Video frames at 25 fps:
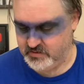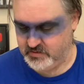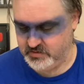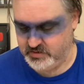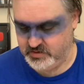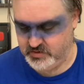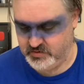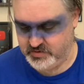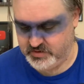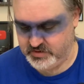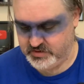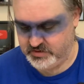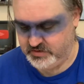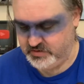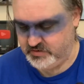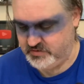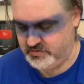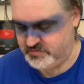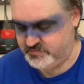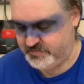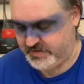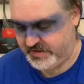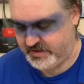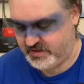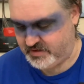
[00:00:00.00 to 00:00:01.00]
you can
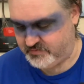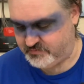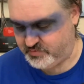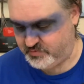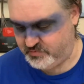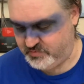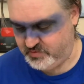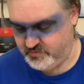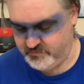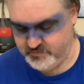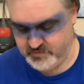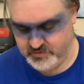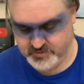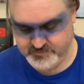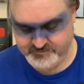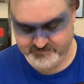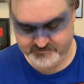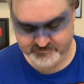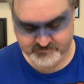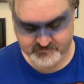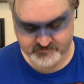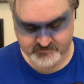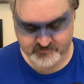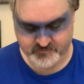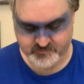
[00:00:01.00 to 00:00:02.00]
use makeup remover
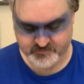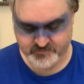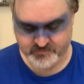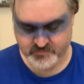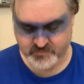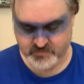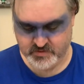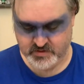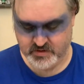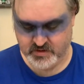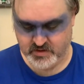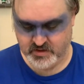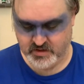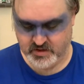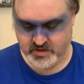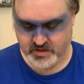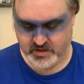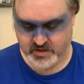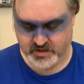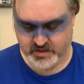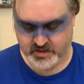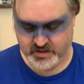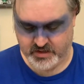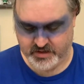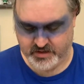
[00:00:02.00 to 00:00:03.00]

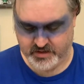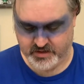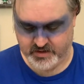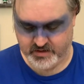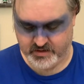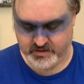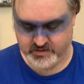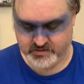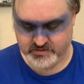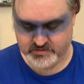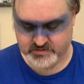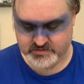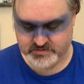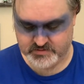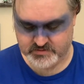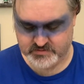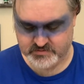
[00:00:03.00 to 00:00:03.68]
and